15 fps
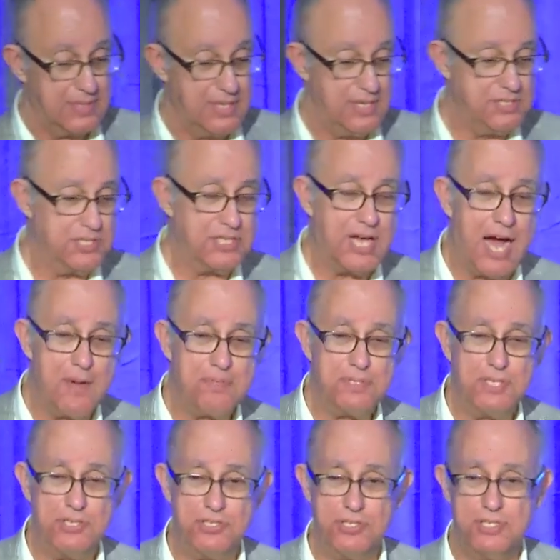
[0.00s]
Isn't
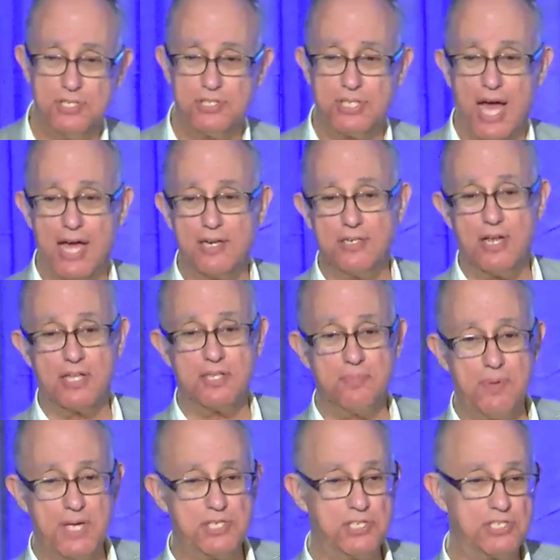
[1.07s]
competition decided on the
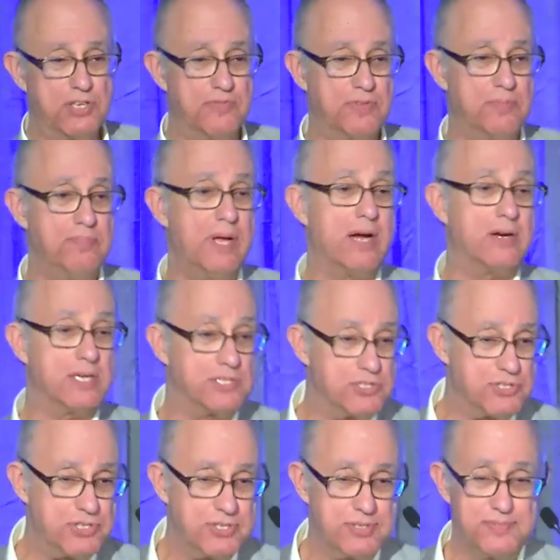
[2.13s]
basis of the
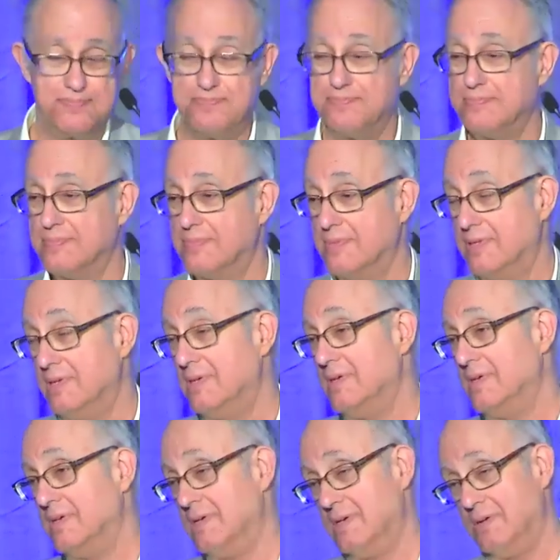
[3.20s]
merits?
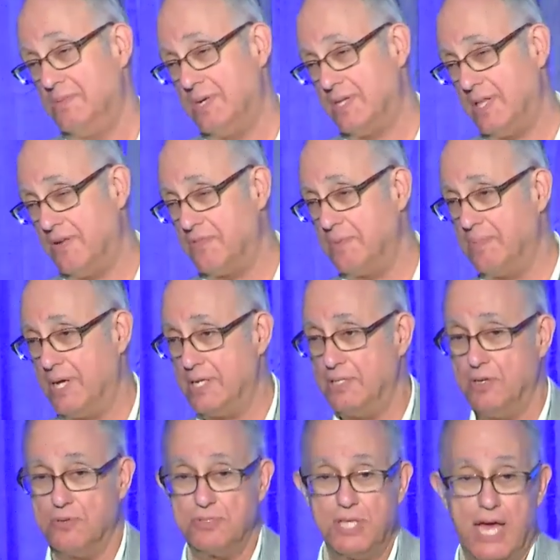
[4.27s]
Well, everybody
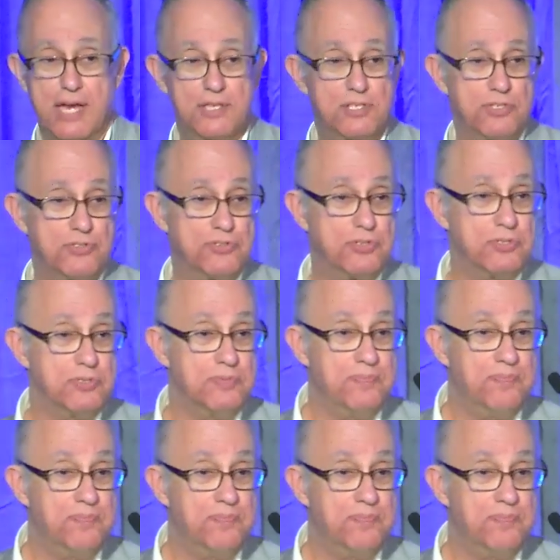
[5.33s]
knows that isn't true.